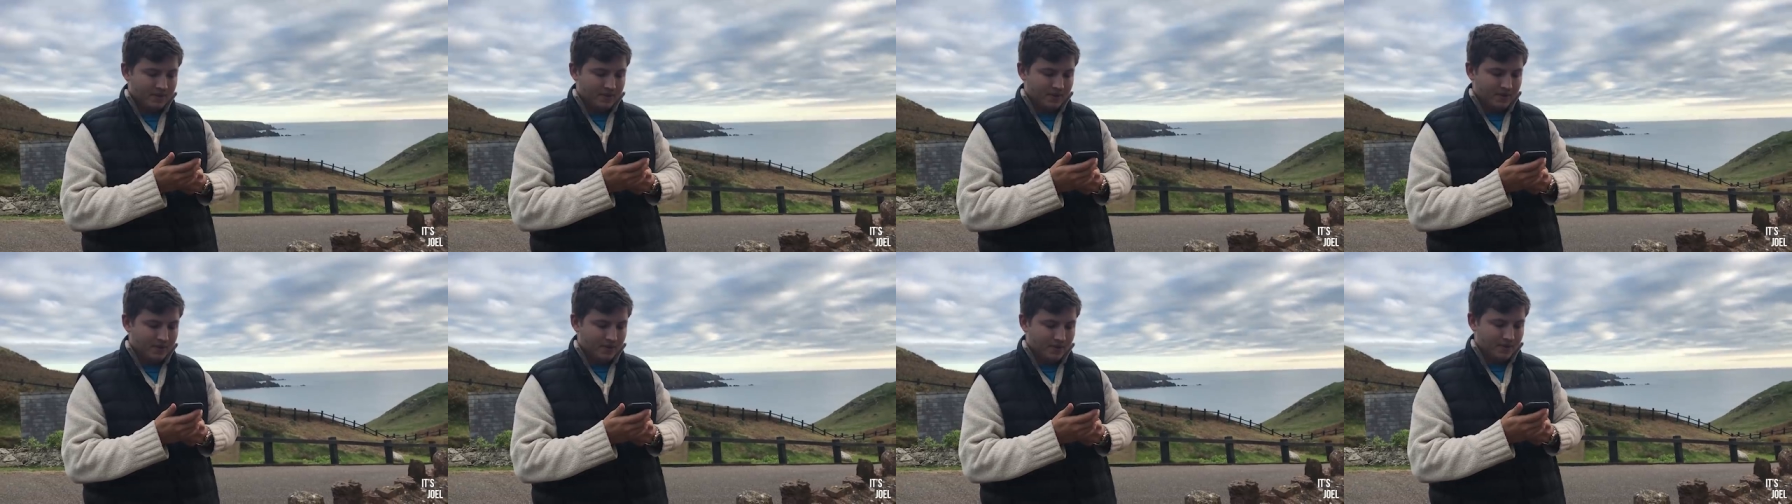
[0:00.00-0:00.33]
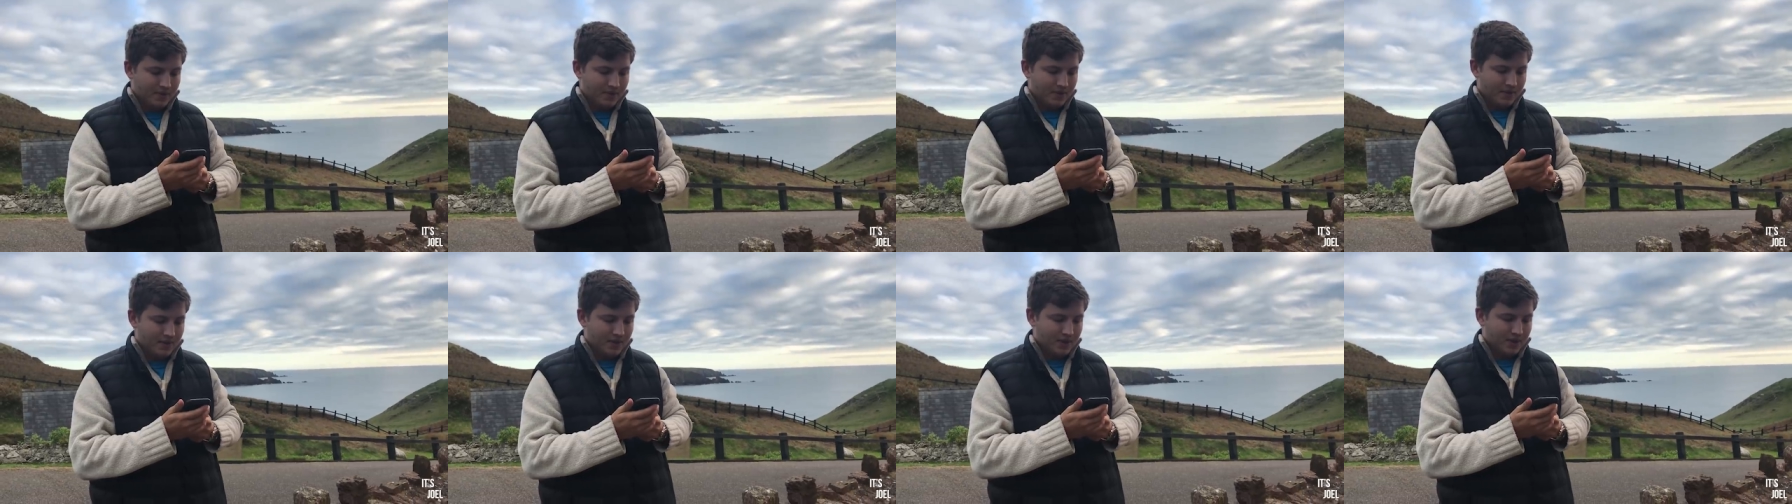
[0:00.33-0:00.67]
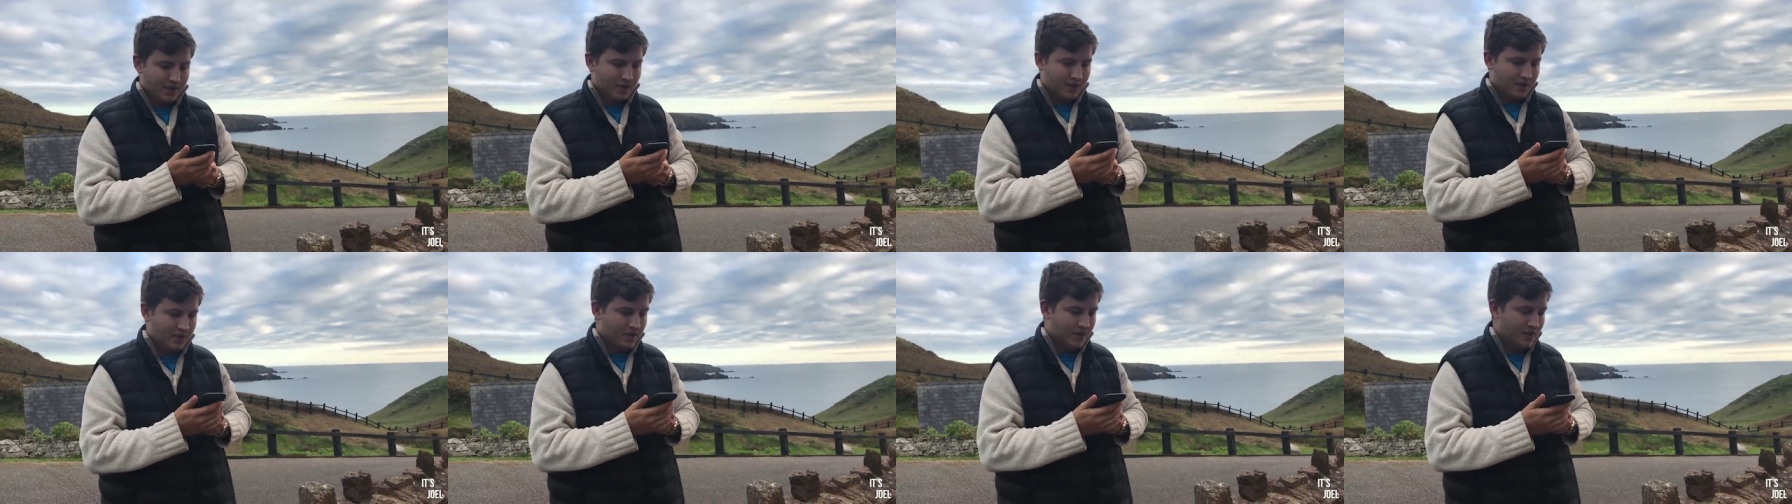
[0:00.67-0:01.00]
Right.
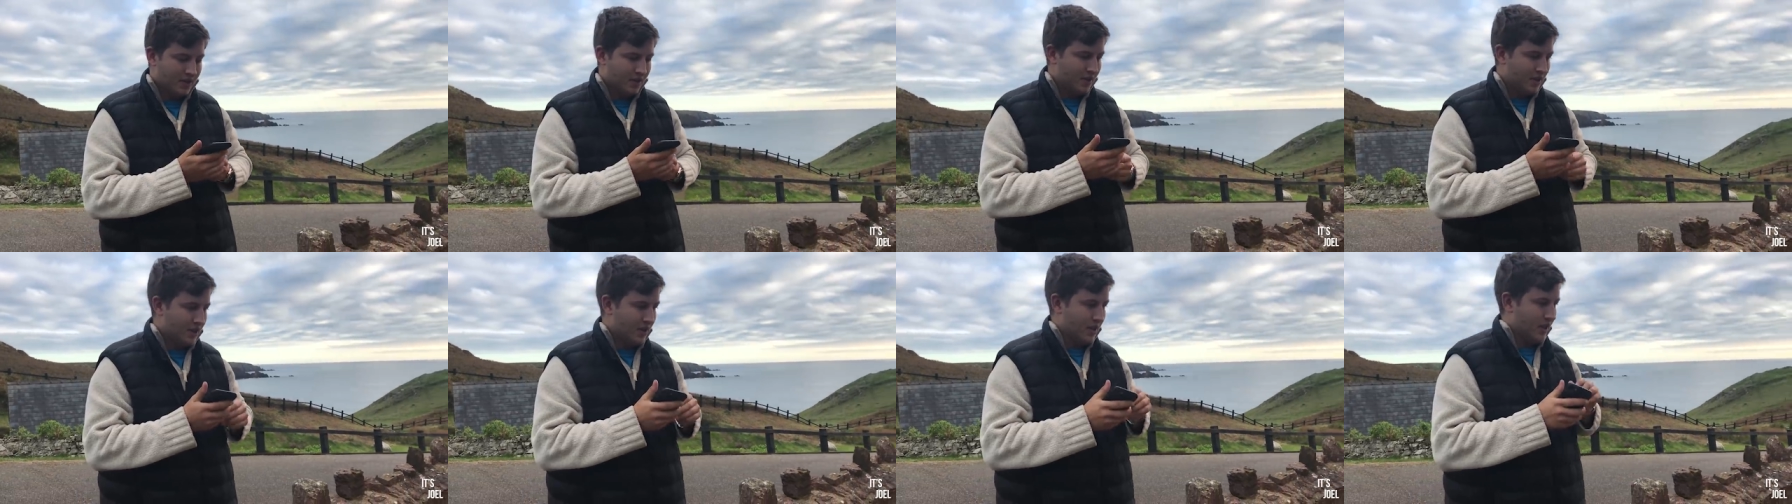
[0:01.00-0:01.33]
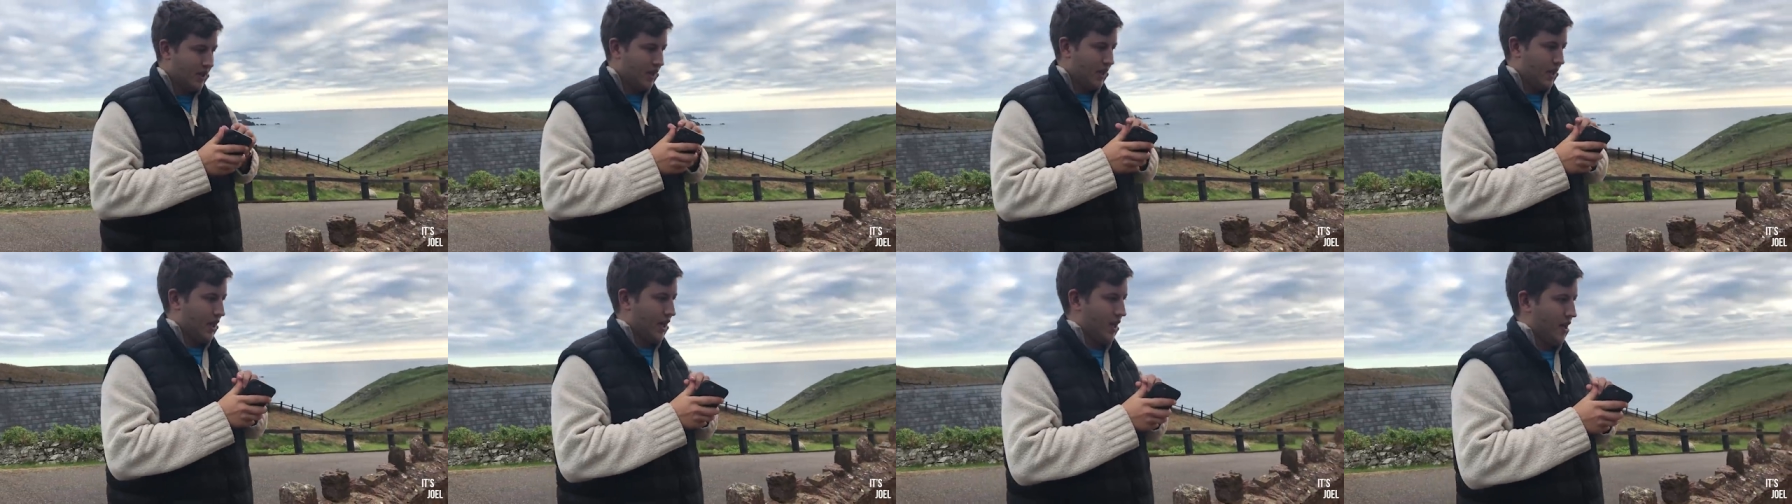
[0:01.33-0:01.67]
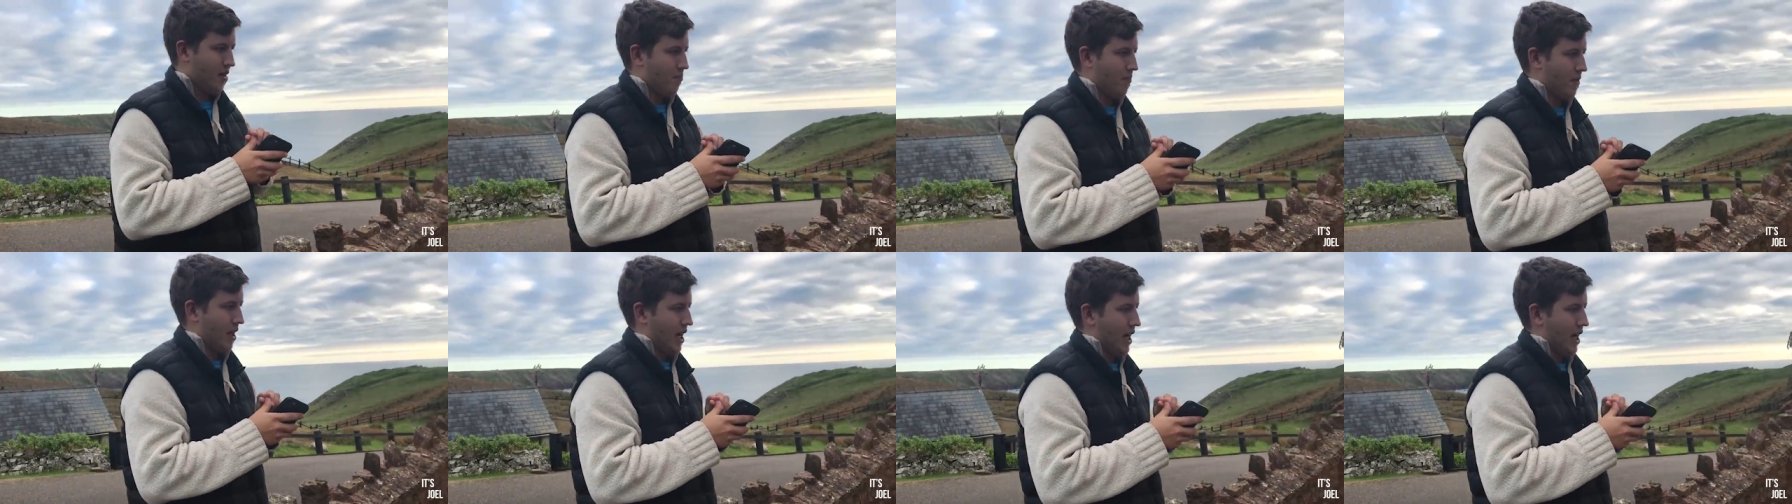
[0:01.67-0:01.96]
Okay. Um,